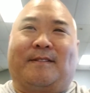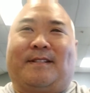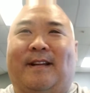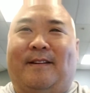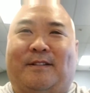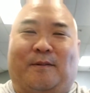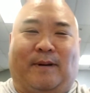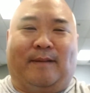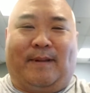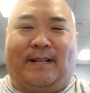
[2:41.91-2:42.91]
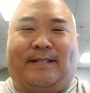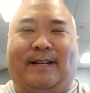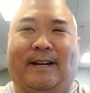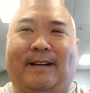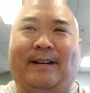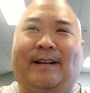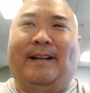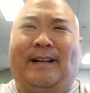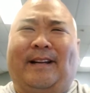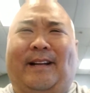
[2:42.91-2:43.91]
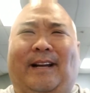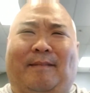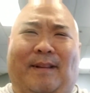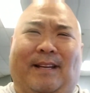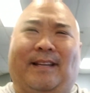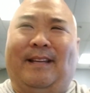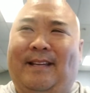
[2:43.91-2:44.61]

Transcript: It was another 20 minutes there. I'm like,